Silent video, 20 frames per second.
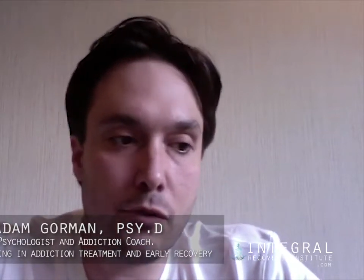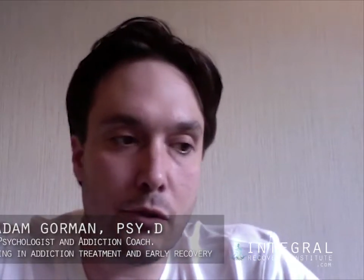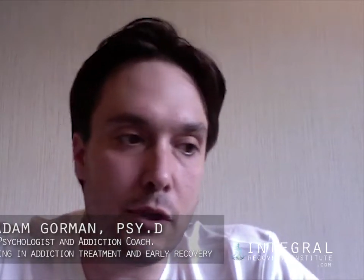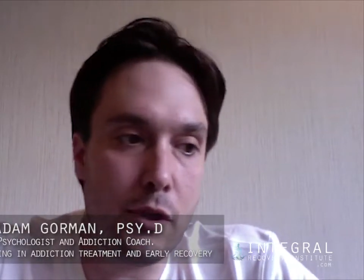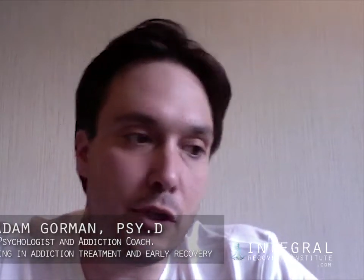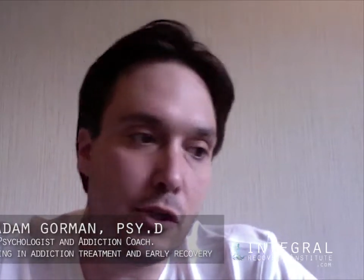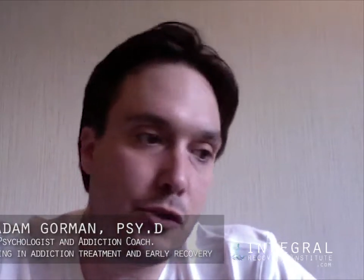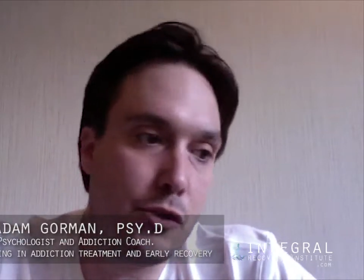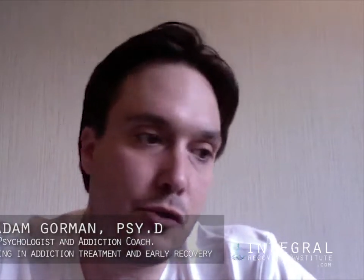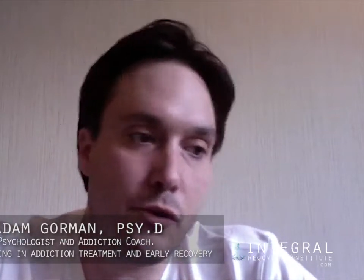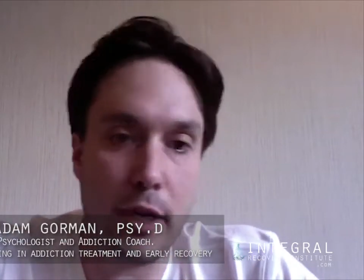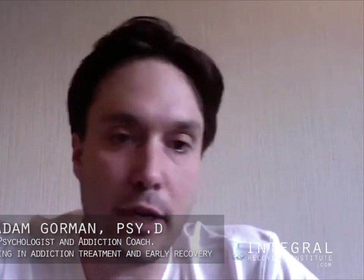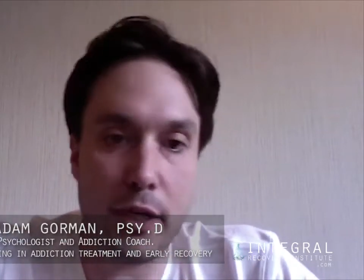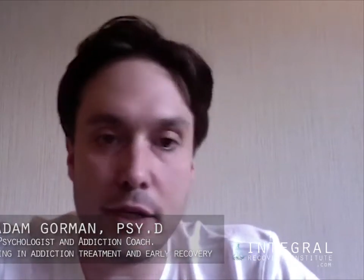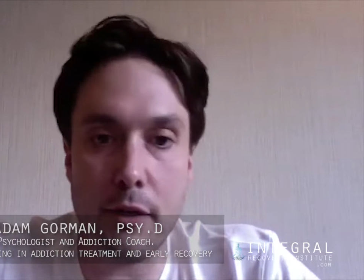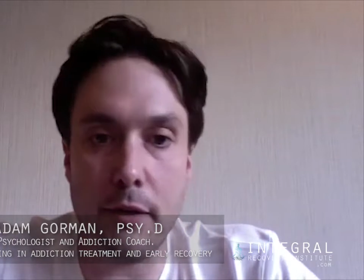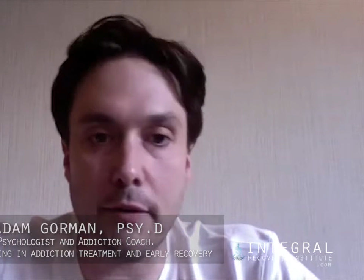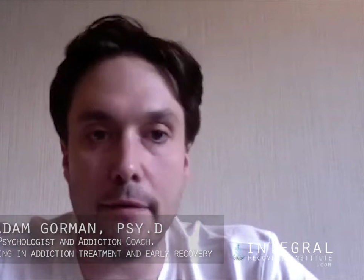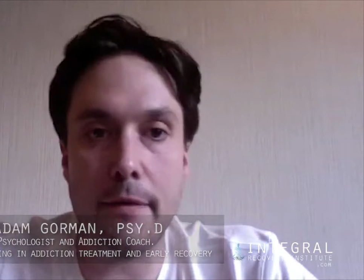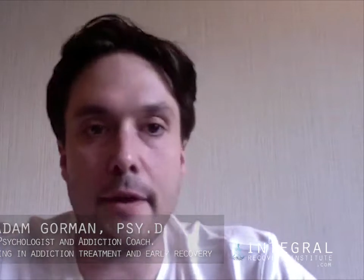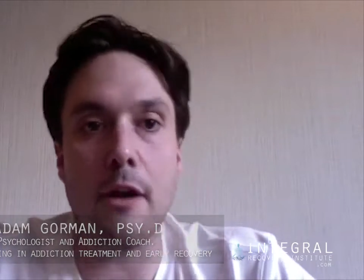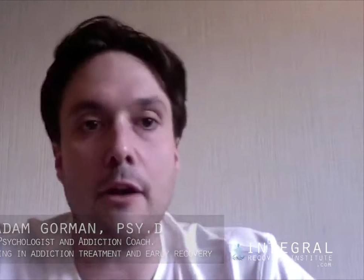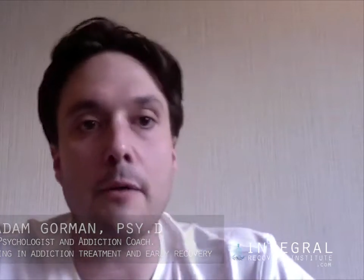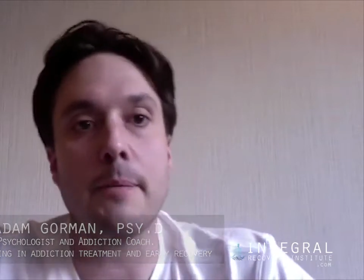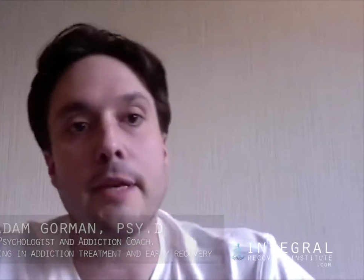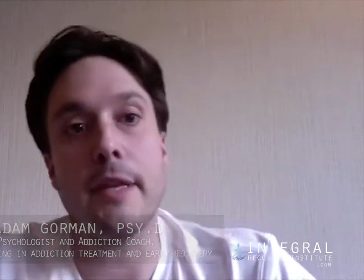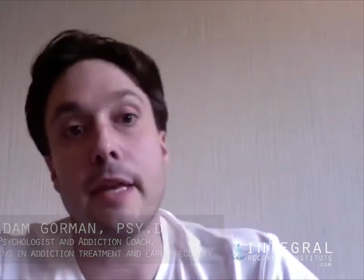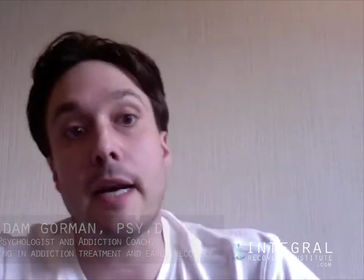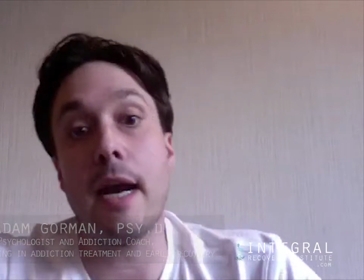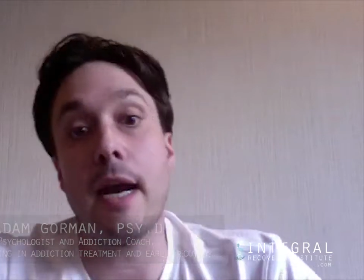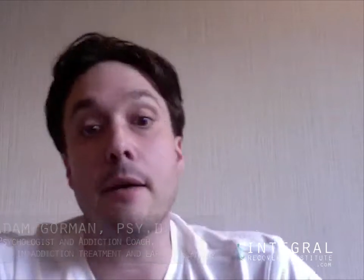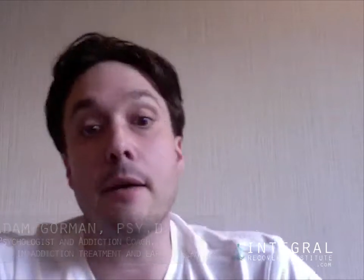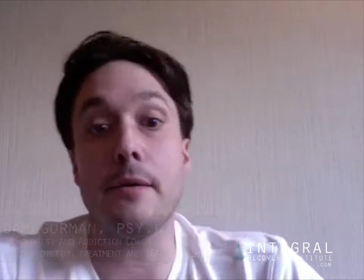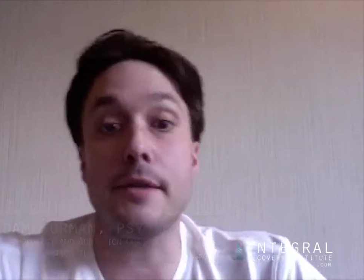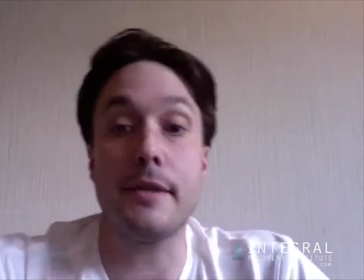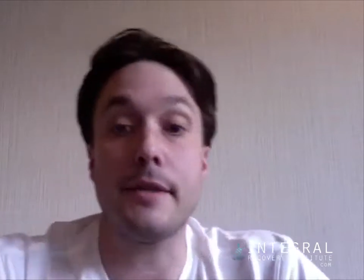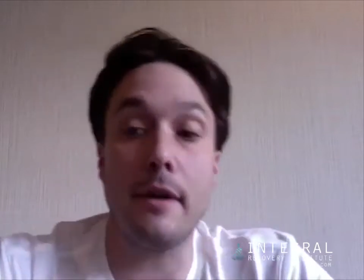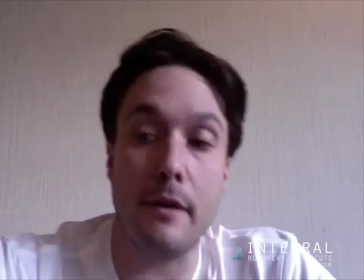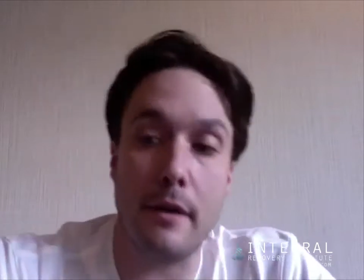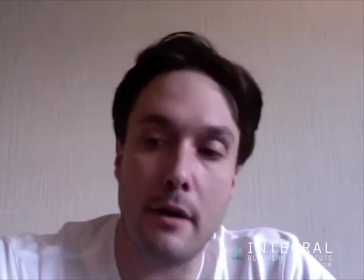the traditional therapy that I was
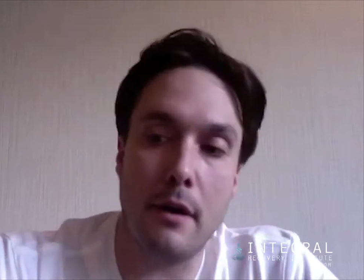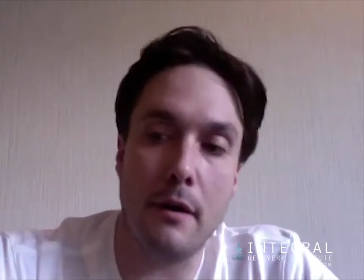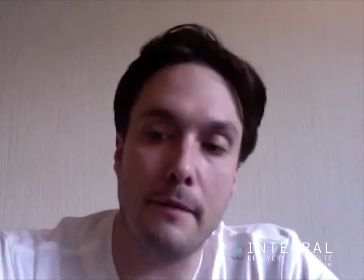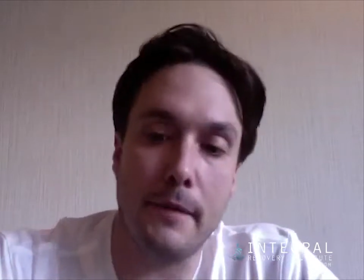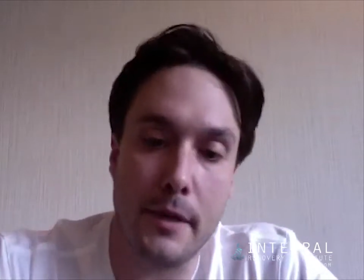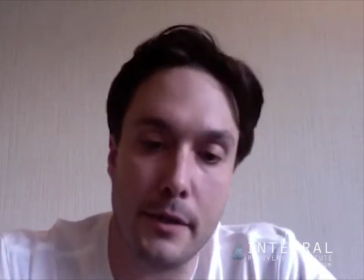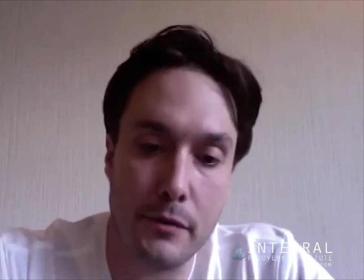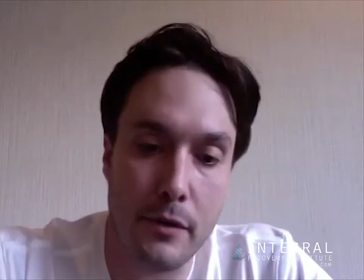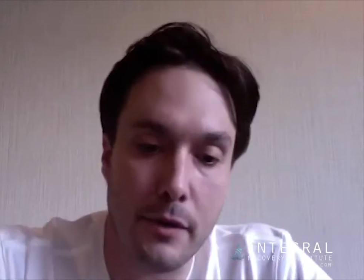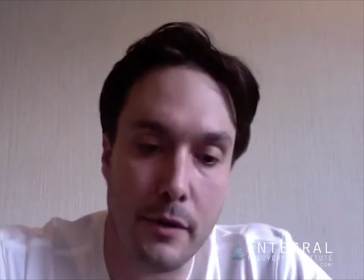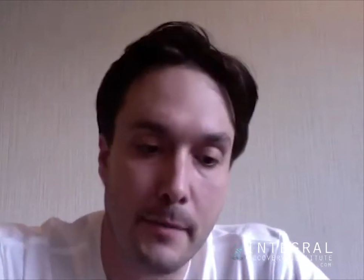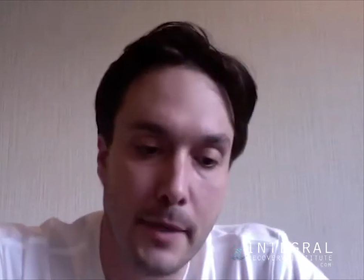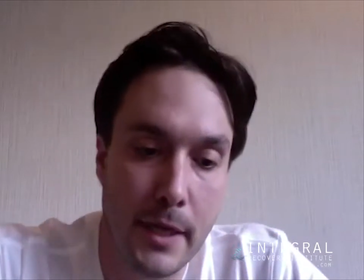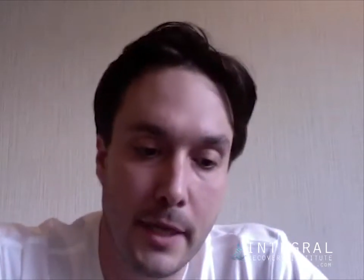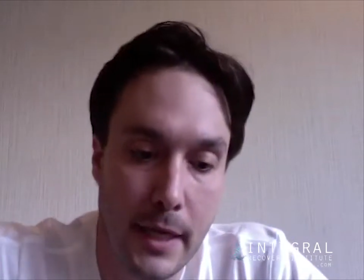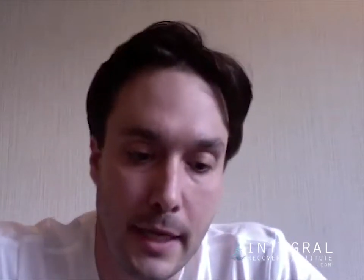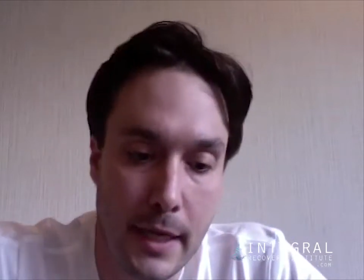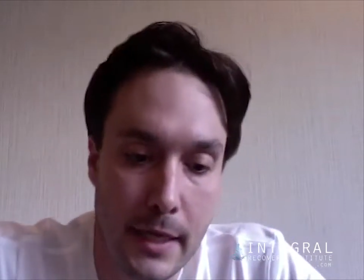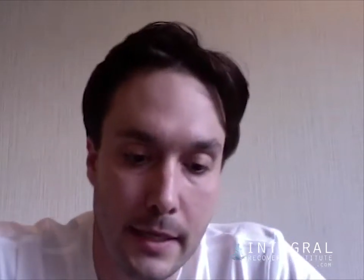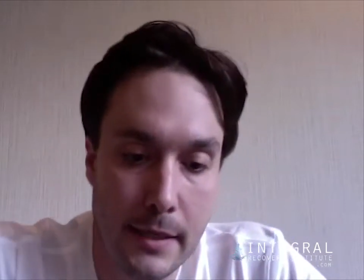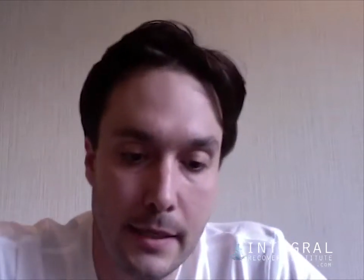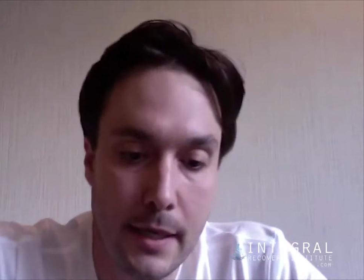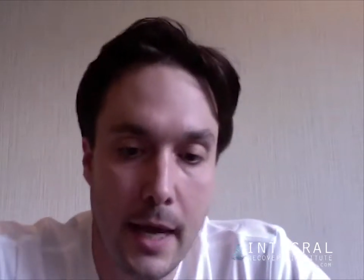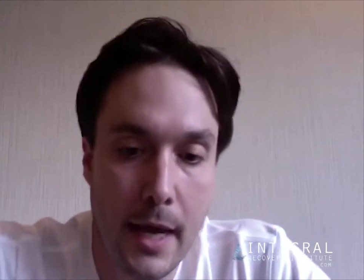started off in treatment. Is